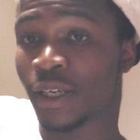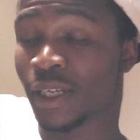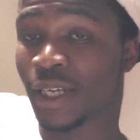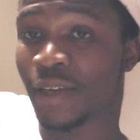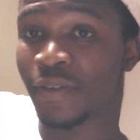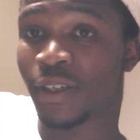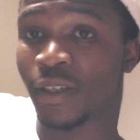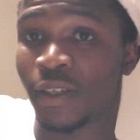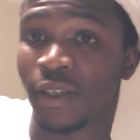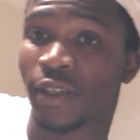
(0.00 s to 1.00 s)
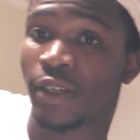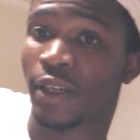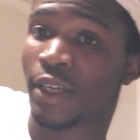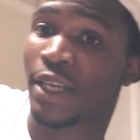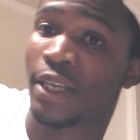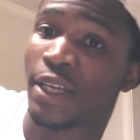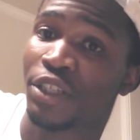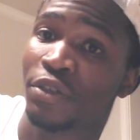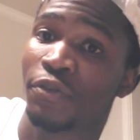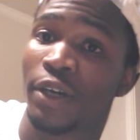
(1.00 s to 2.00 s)
in heaven, and
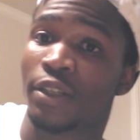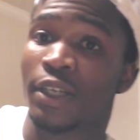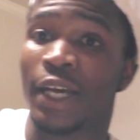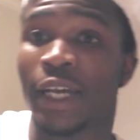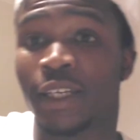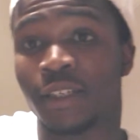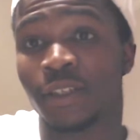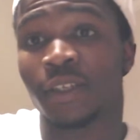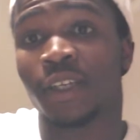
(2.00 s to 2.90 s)
that's your Father God, and